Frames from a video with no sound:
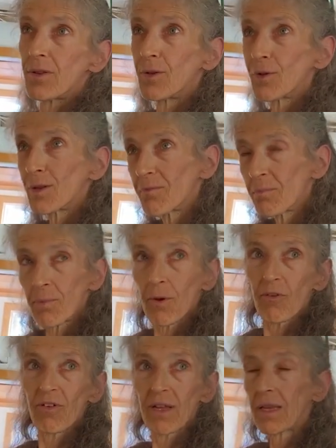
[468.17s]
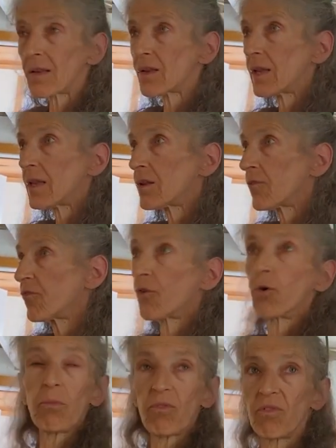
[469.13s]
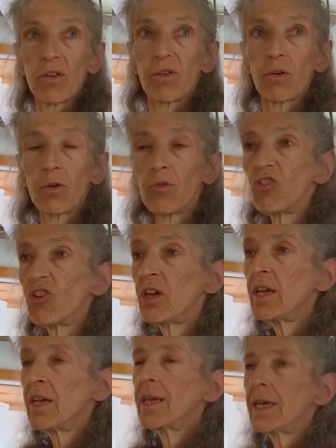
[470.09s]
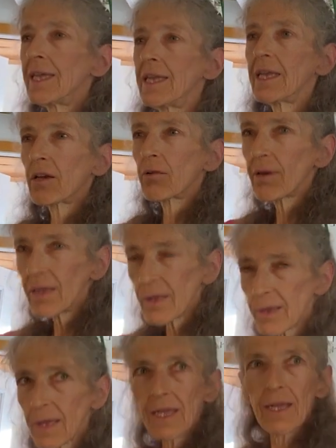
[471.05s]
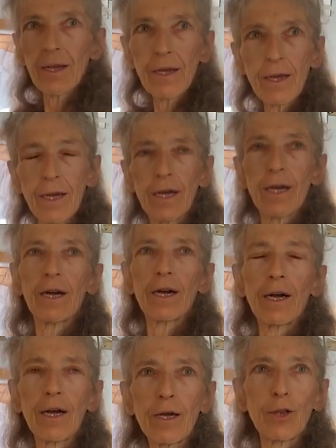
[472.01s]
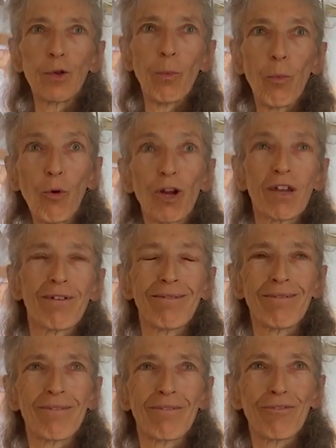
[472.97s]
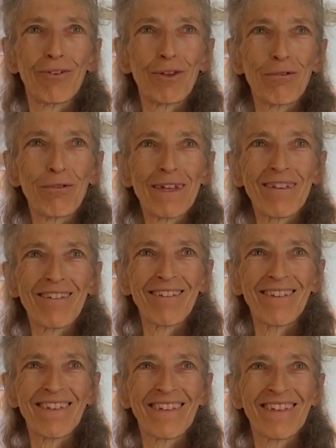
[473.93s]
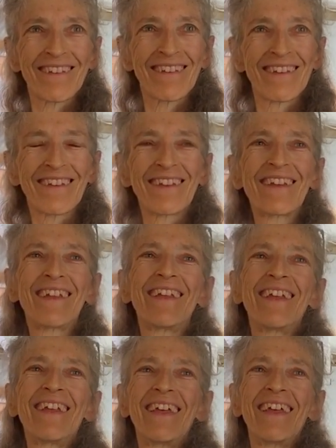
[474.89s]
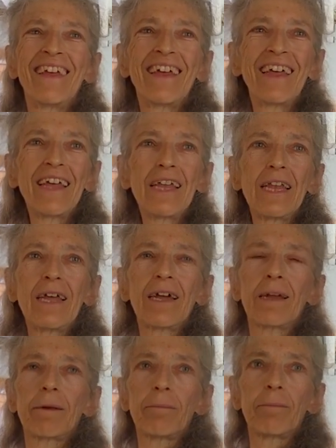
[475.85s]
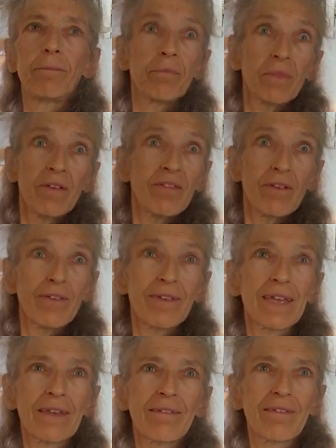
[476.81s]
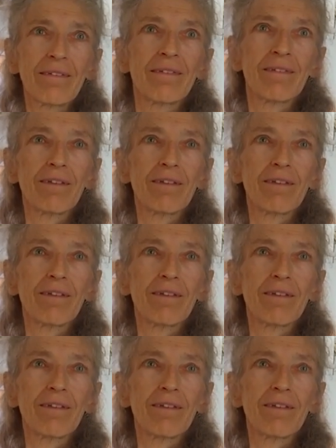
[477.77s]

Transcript: those perfect. It's a form of dissolution, and it creates like a support for the rest. And so that's.